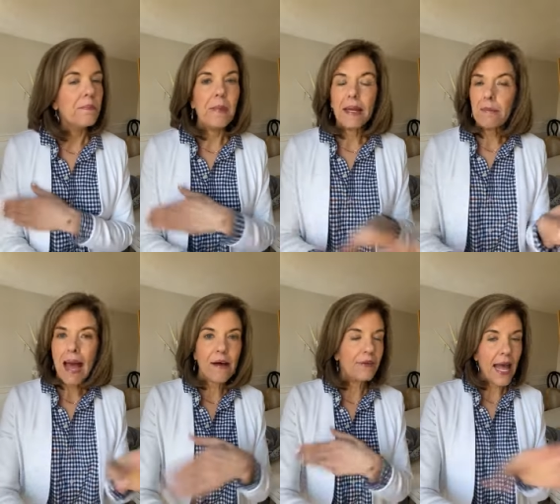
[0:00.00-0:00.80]
make them
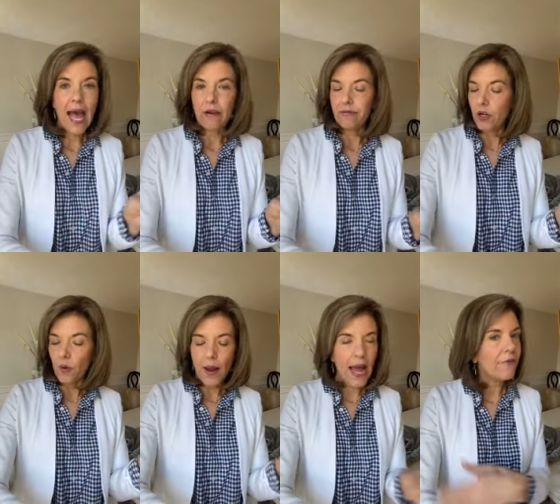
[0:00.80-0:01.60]
half and half.
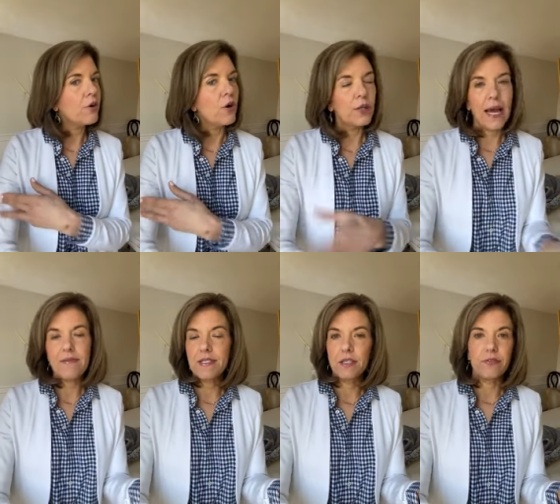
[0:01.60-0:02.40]
Go half gold,
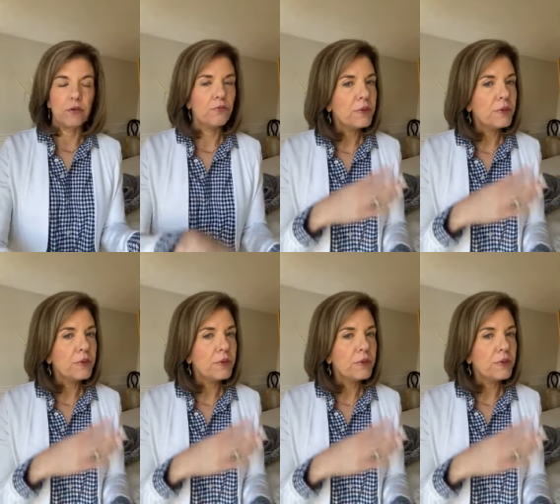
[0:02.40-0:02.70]
half silver.